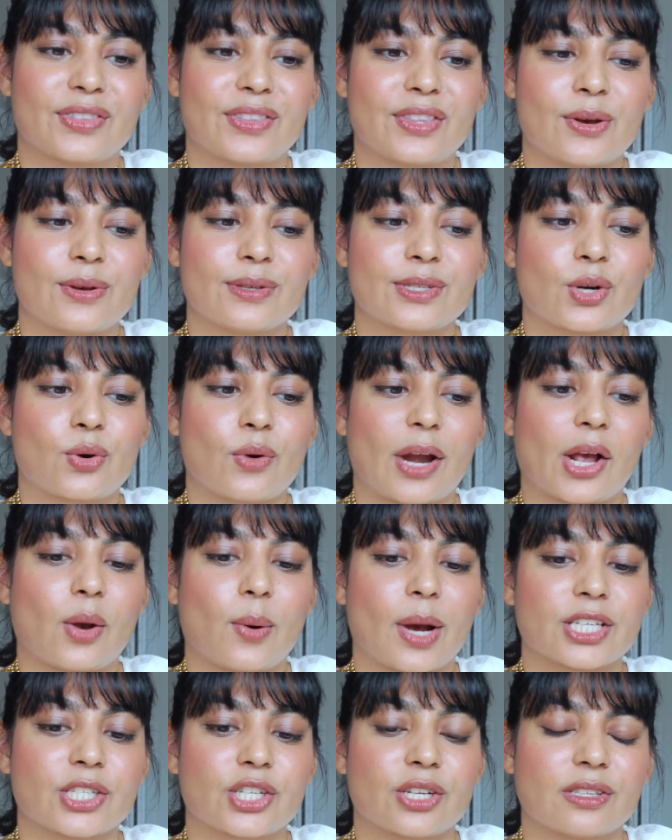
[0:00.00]
Those are great
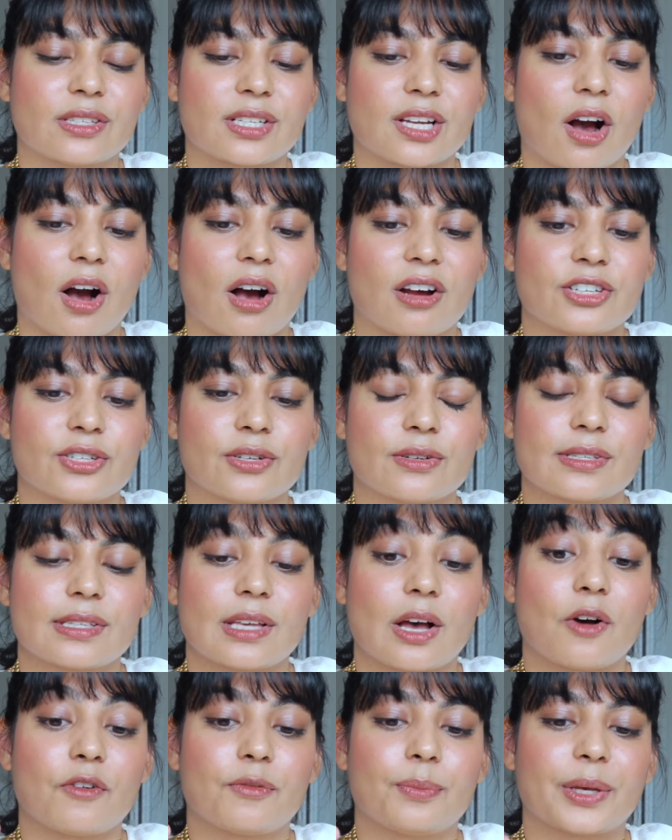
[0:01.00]
questions to ask
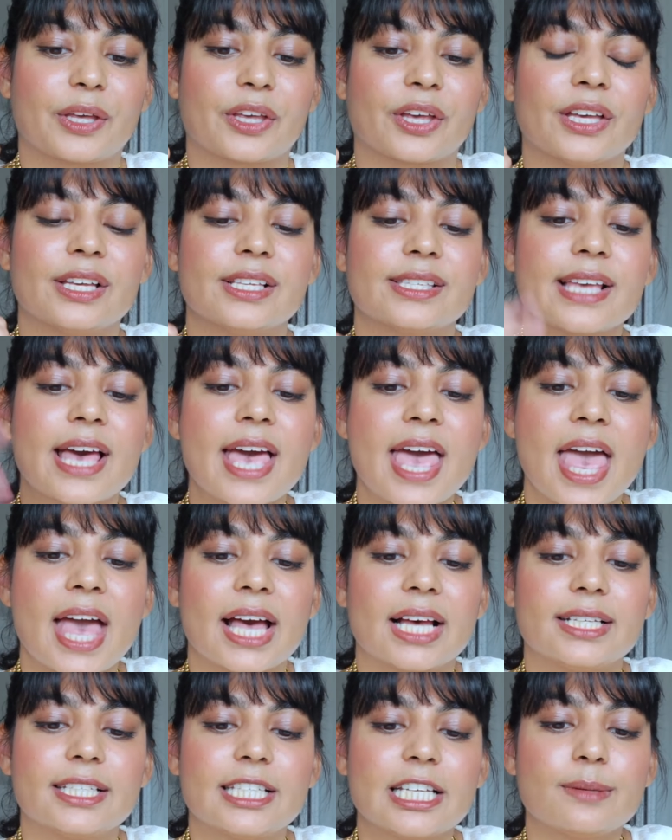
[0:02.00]
yourself because
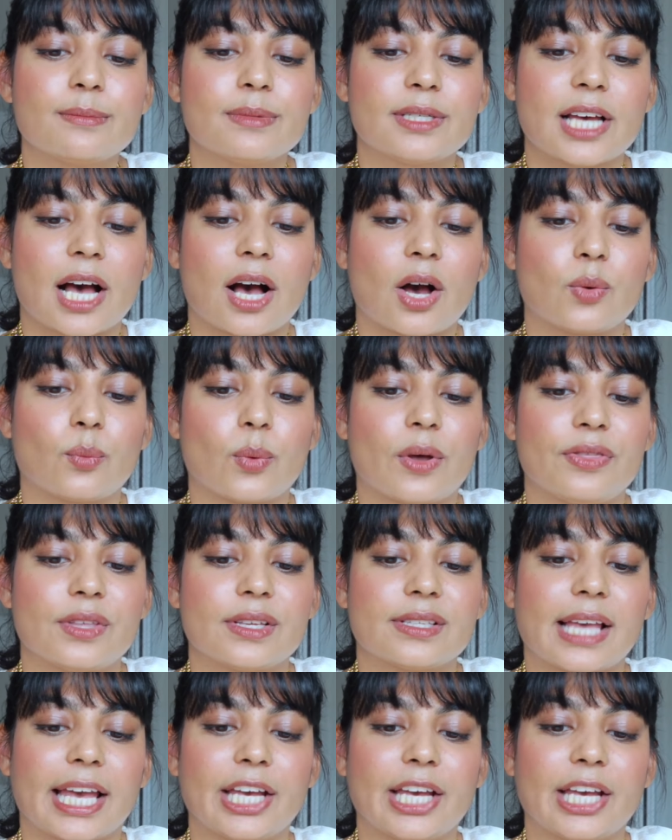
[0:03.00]
deep down, when this